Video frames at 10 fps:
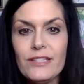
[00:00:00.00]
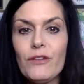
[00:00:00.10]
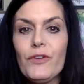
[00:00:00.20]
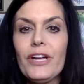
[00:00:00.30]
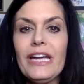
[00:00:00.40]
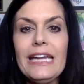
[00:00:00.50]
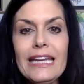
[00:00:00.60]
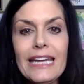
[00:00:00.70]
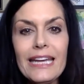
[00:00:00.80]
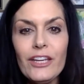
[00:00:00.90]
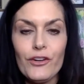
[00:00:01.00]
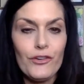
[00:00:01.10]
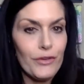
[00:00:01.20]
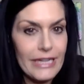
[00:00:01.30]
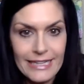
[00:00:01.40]
So if you're eating your
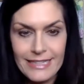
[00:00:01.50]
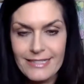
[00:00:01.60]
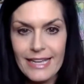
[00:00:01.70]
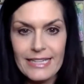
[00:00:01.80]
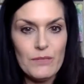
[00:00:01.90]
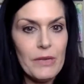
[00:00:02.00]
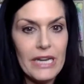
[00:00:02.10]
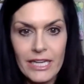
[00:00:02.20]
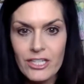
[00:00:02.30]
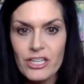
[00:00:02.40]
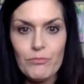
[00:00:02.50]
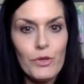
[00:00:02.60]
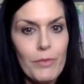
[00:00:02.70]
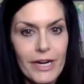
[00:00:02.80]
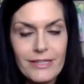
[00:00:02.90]
greens like spinach and
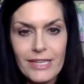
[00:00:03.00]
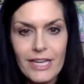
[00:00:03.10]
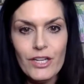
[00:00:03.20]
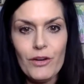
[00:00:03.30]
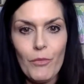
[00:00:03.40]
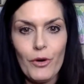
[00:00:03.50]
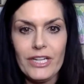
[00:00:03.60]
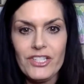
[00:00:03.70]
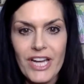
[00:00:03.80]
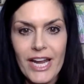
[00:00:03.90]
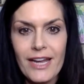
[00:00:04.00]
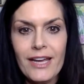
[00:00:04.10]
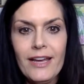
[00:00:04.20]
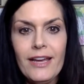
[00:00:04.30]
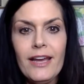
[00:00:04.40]
blueberries in your morning shake,